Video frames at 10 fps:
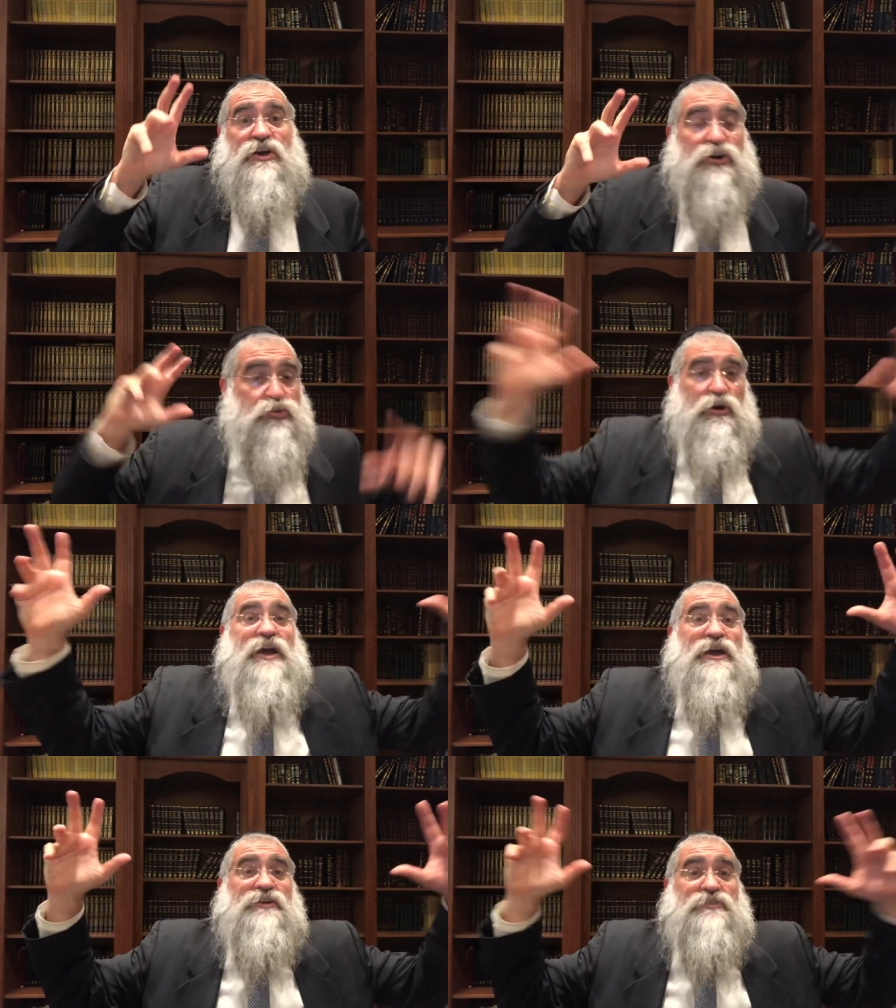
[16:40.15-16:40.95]

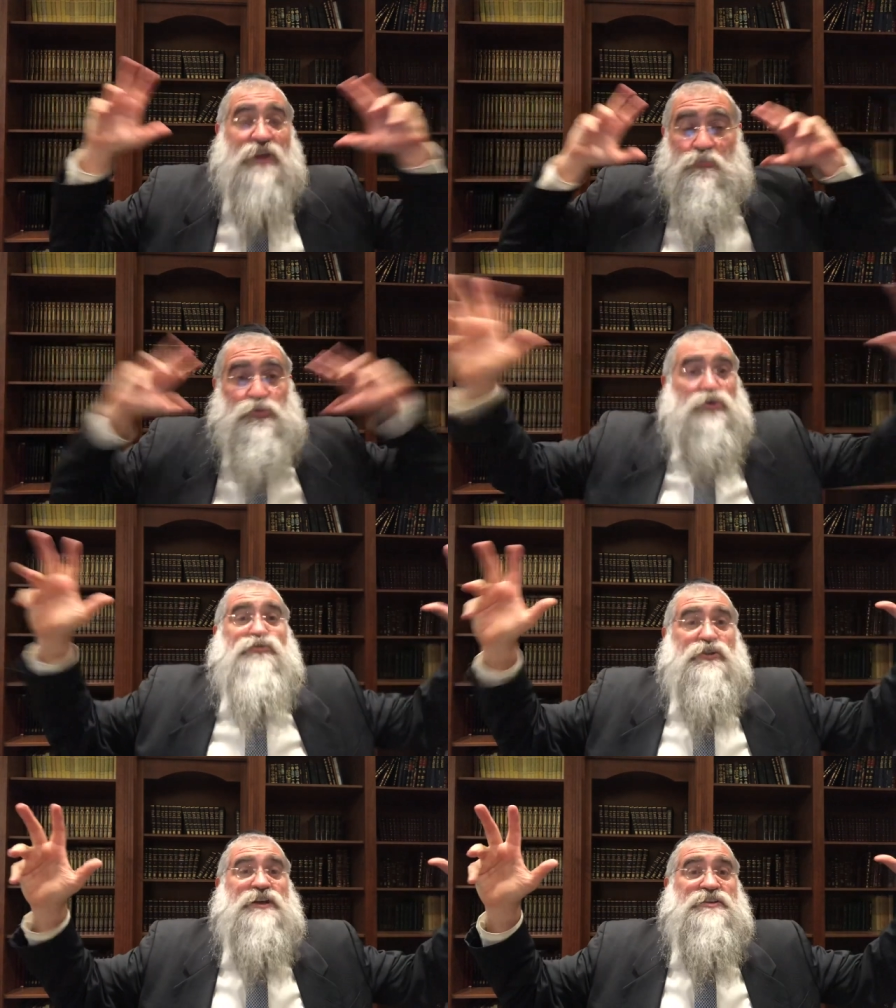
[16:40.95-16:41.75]
great and
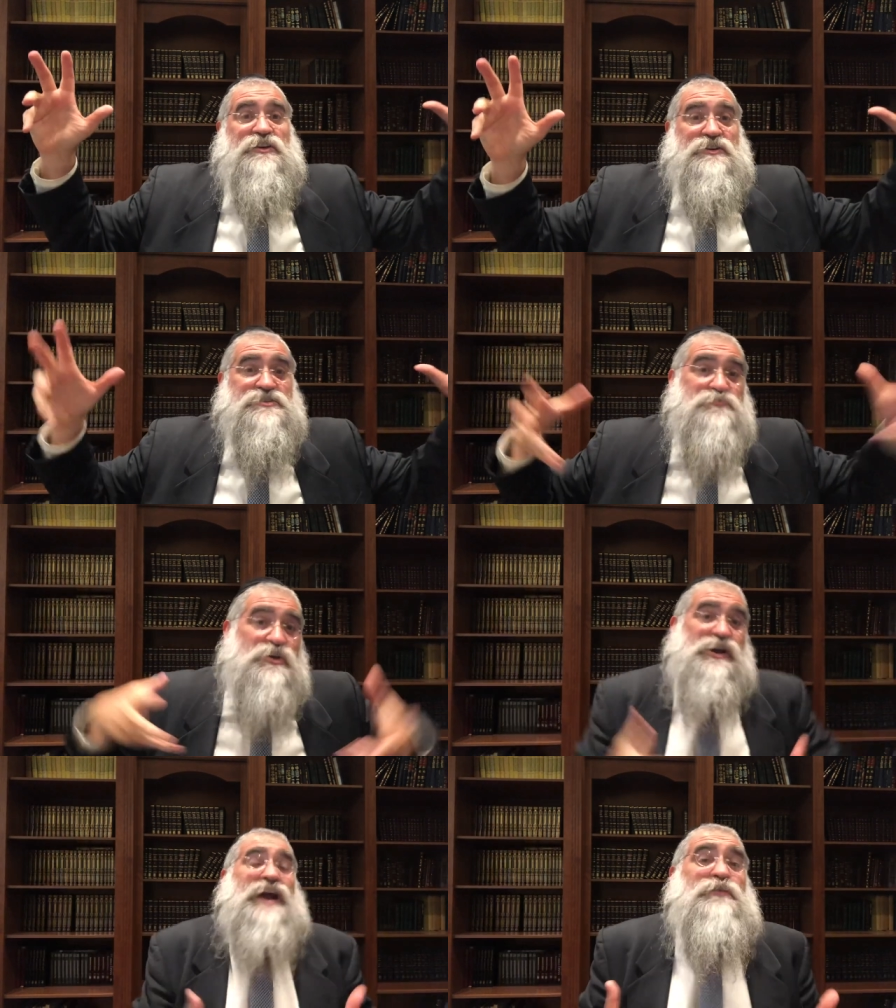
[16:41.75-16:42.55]
beautiful ideas, but
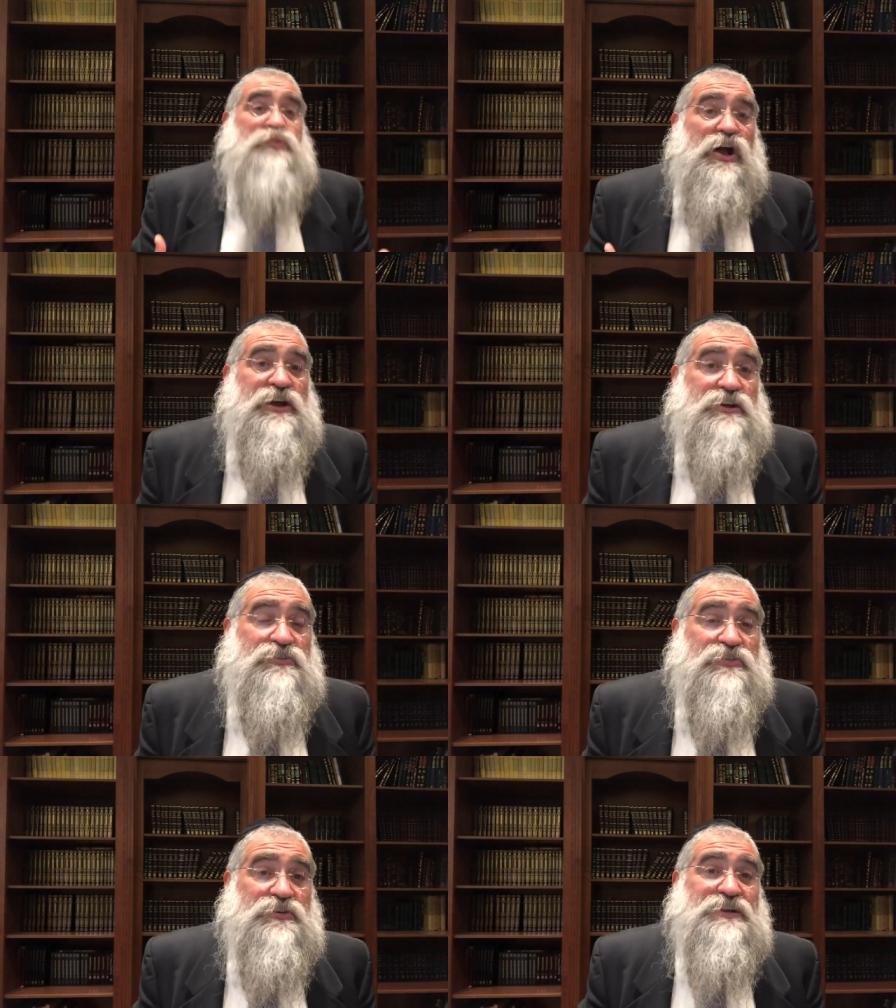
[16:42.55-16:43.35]
you can't apply it.